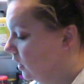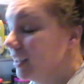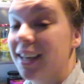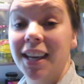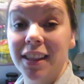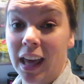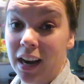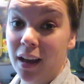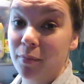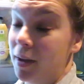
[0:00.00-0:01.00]
heat that
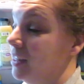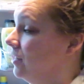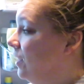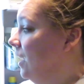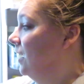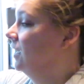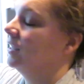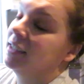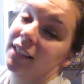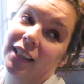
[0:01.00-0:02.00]
up and
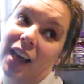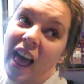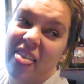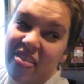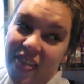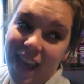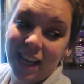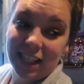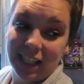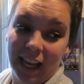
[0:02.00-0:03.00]
then I
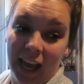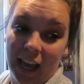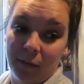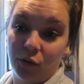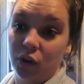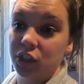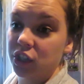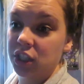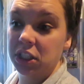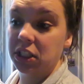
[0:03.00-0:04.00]
think today I'm going to
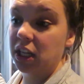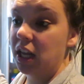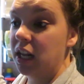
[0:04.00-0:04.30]
just